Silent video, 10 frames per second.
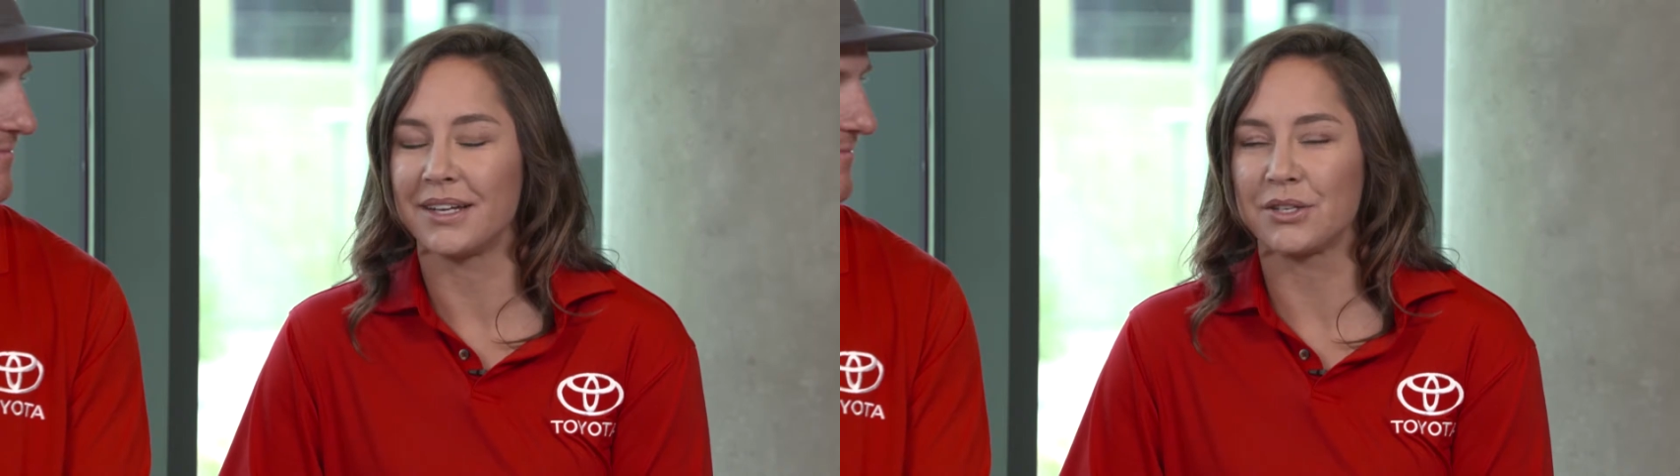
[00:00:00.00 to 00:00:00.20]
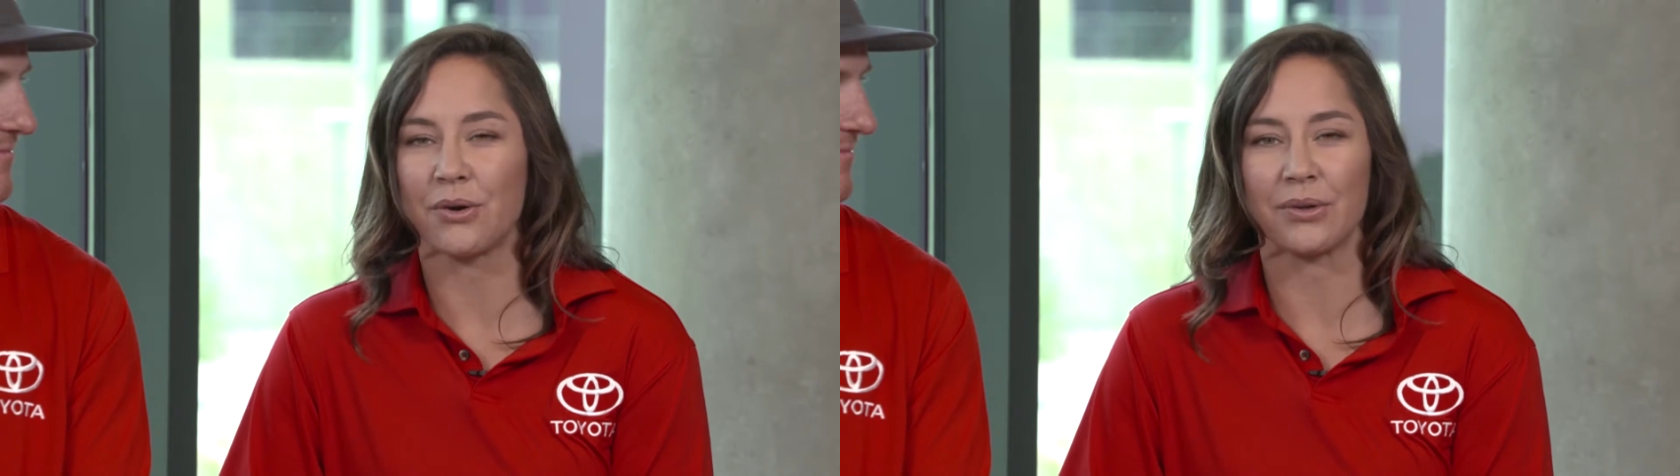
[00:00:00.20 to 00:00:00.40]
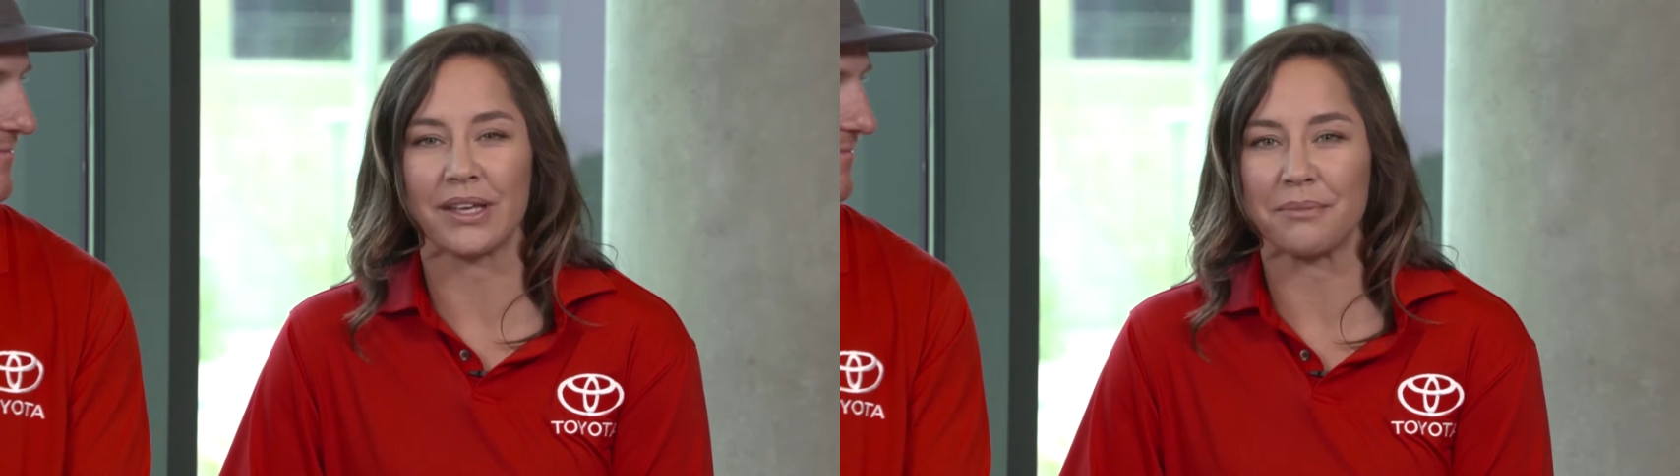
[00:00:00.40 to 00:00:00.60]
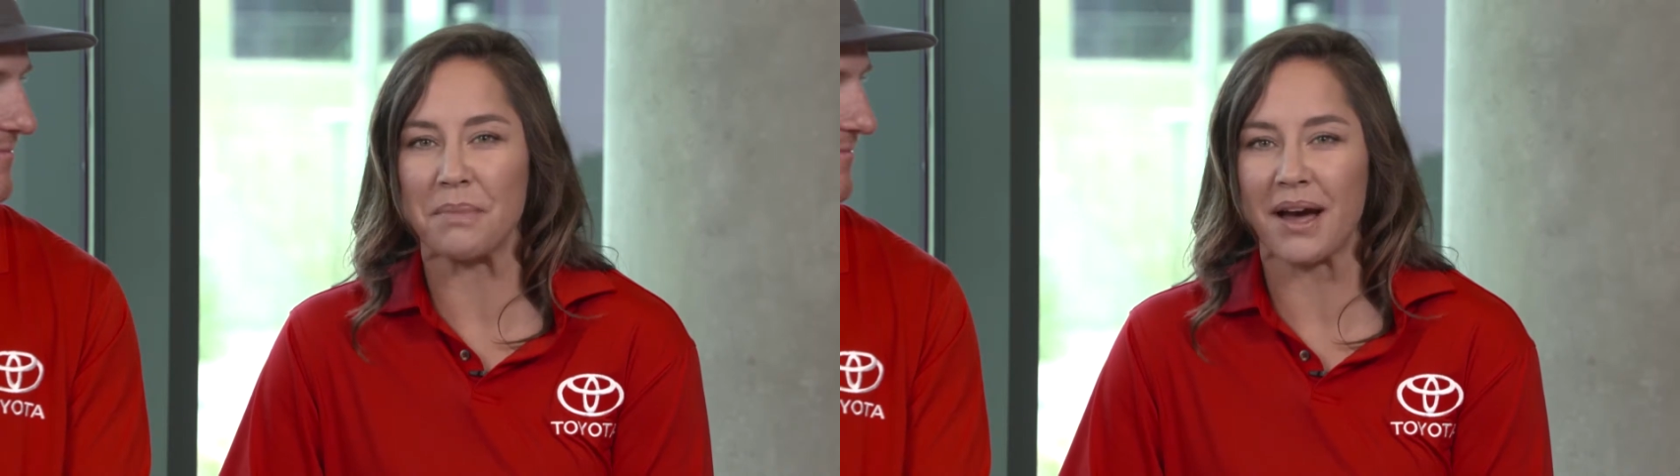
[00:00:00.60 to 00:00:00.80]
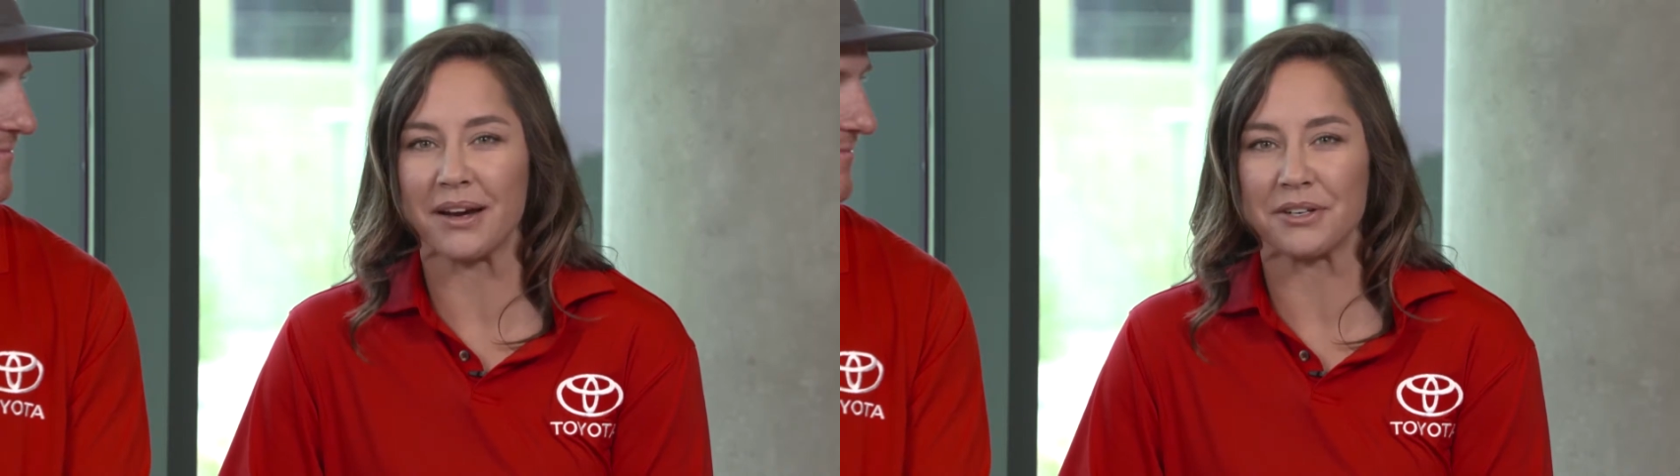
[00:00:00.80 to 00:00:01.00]
totally
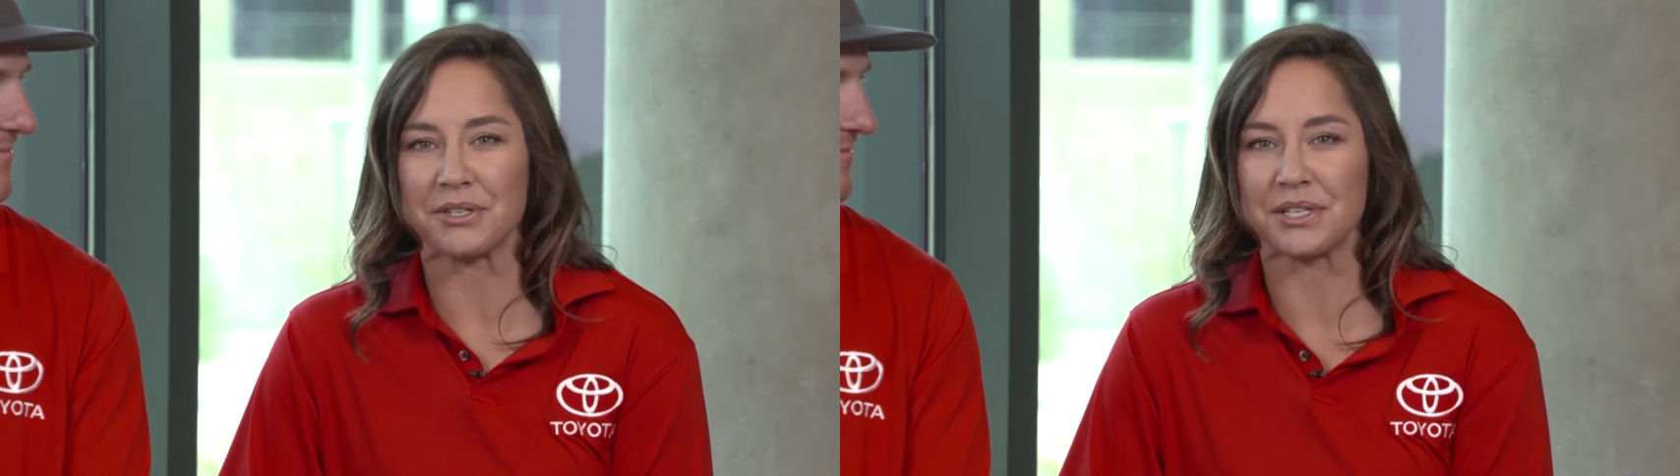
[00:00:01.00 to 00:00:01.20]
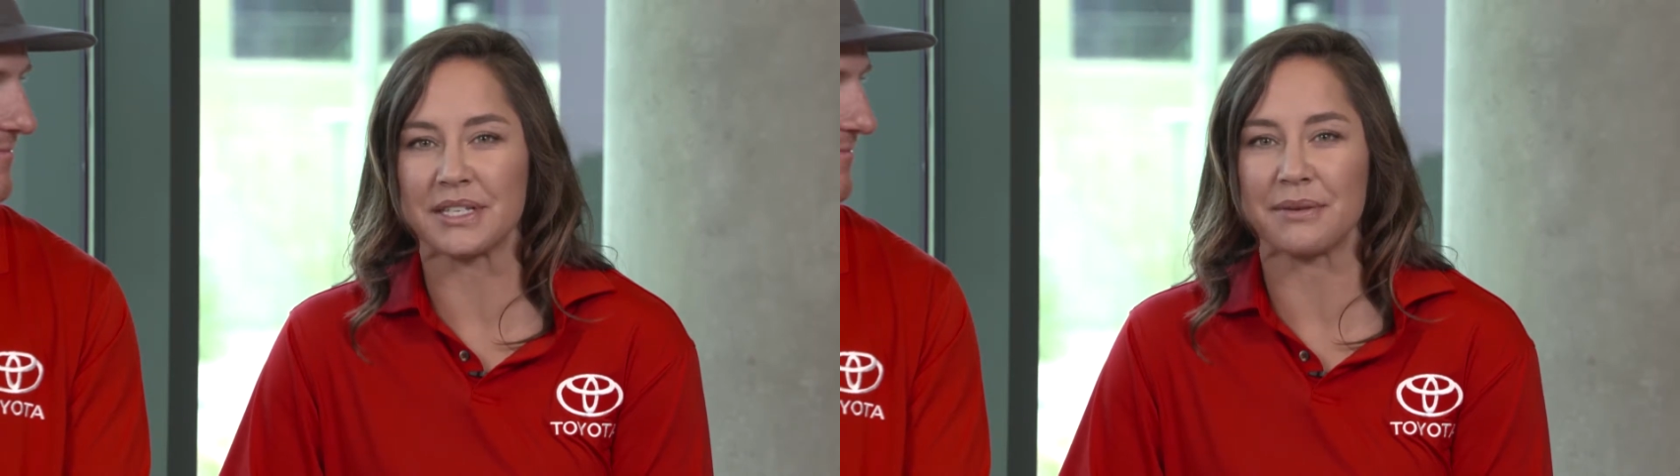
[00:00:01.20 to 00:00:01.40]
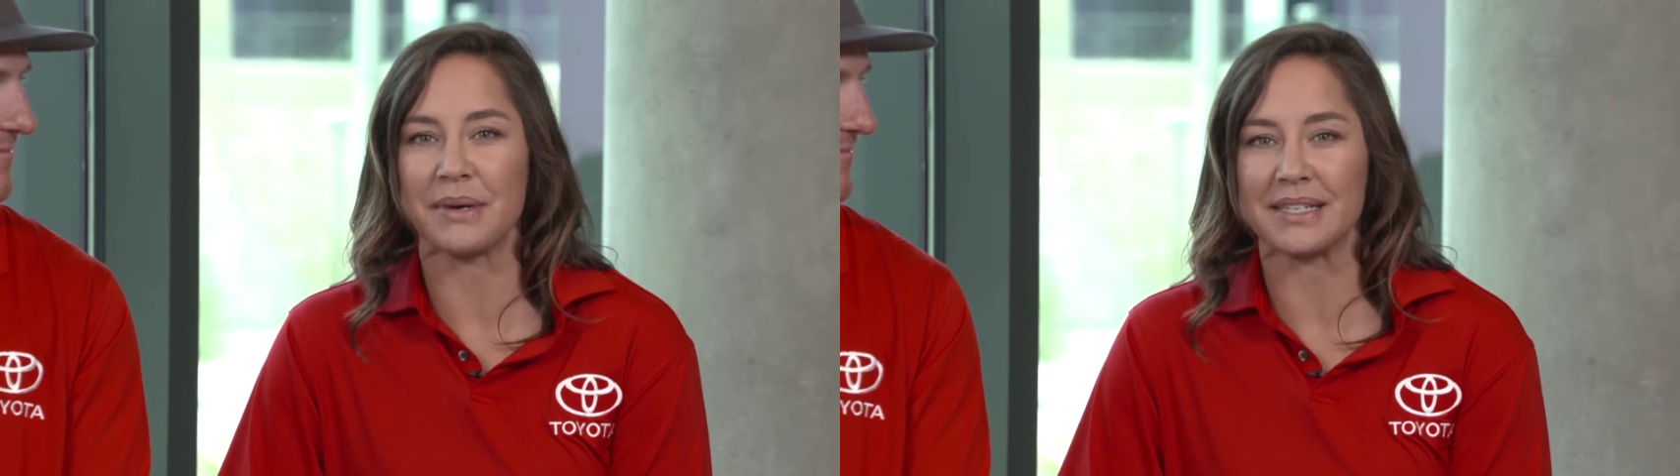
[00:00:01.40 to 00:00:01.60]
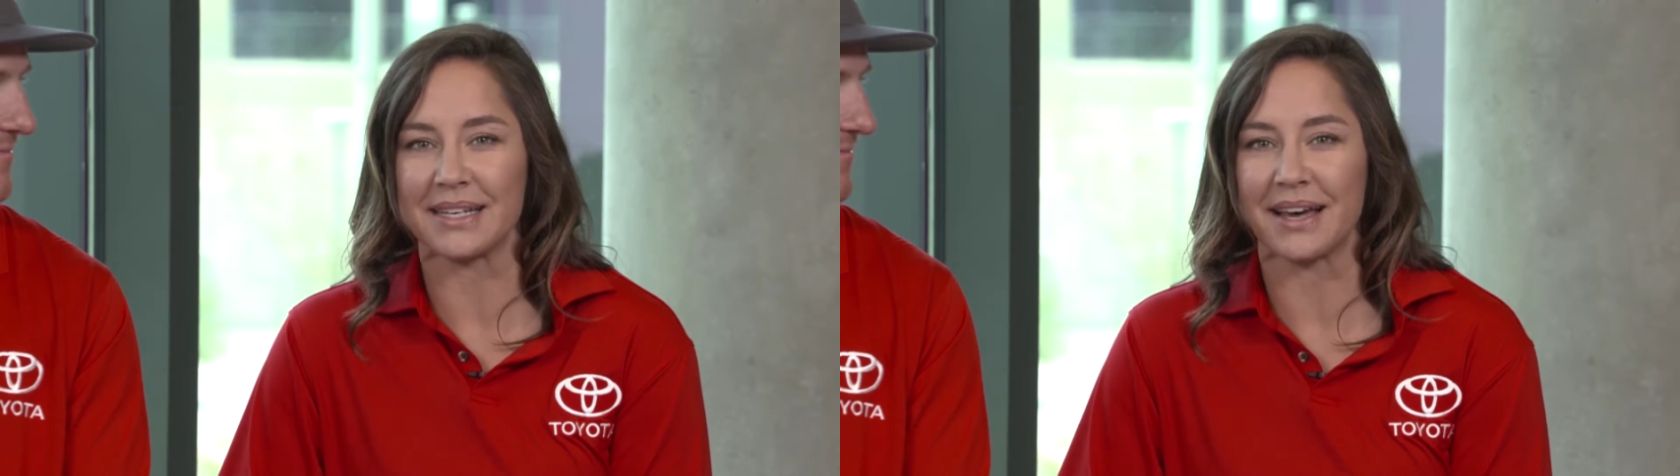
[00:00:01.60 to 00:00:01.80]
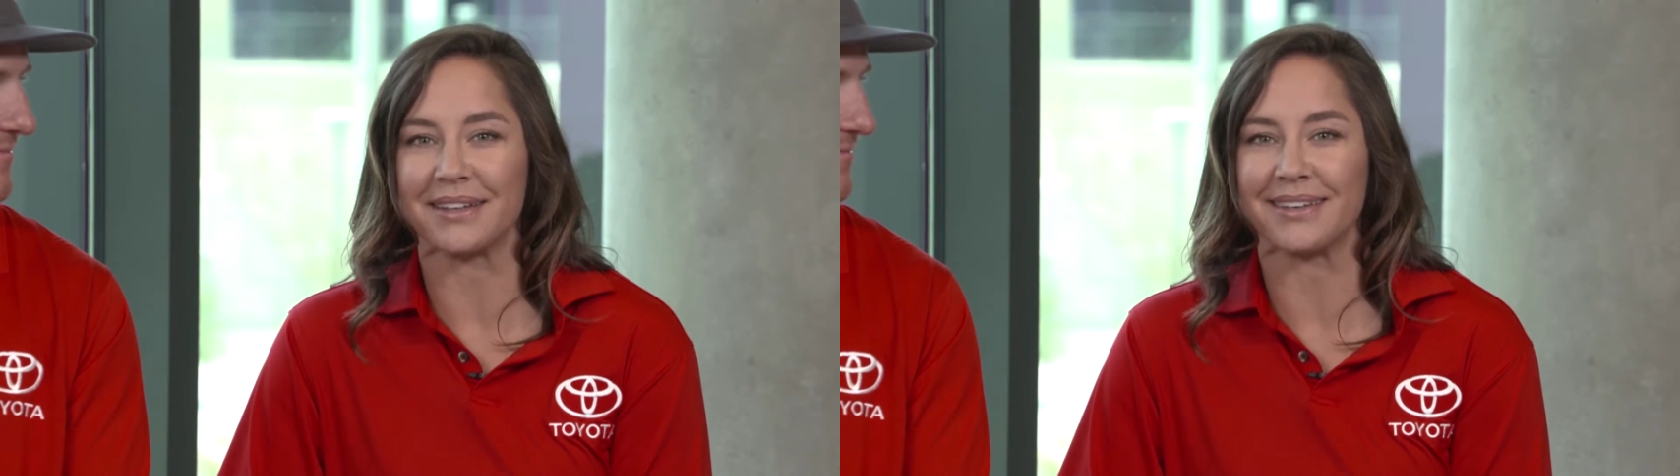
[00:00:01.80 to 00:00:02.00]
admire. She's an
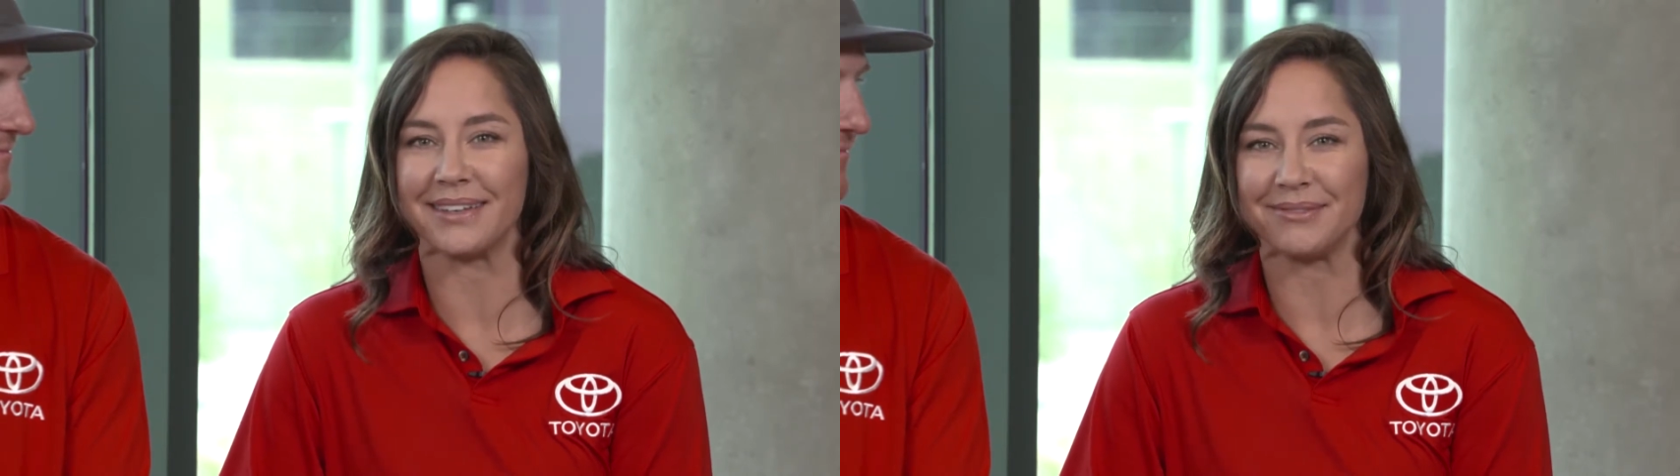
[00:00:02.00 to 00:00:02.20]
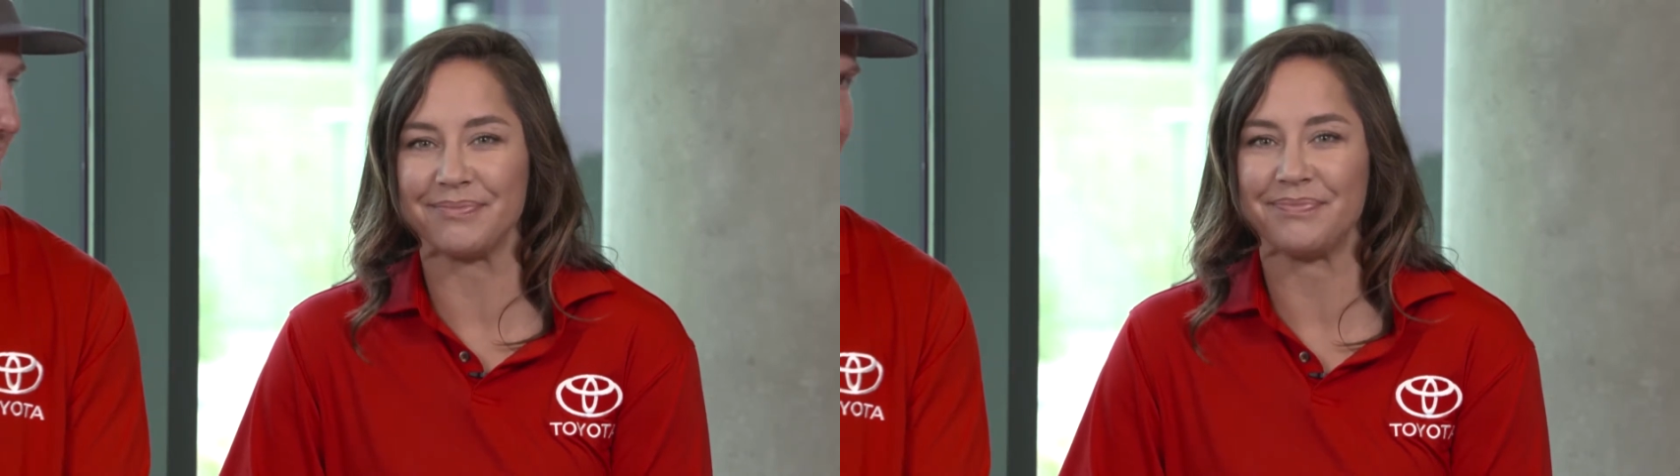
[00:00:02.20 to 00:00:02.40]
amazing athlete.